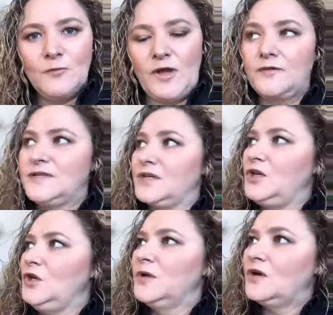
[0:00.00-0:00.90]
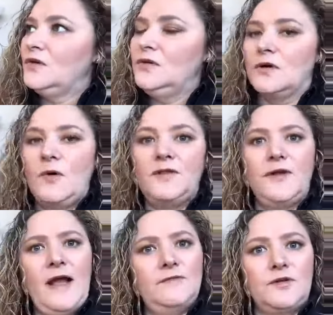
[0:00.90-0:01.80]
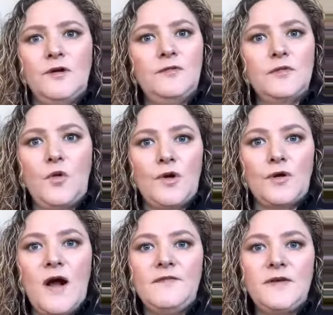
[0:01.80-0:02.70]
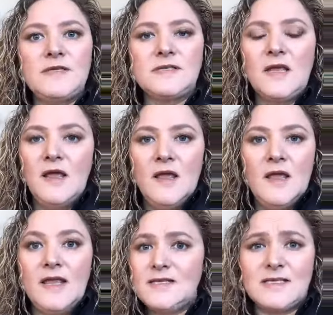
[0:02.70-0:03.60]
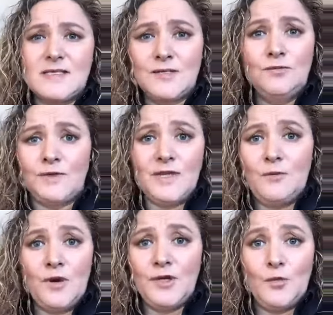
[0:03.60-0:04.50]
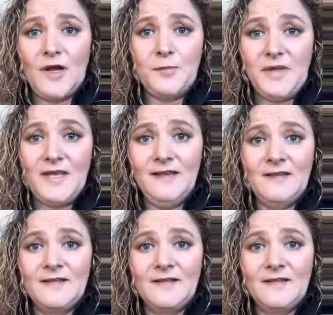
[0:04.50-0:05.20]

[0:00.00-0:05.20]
Whether it's a cubicle or whether you have your own corner office, is it still really where you want to be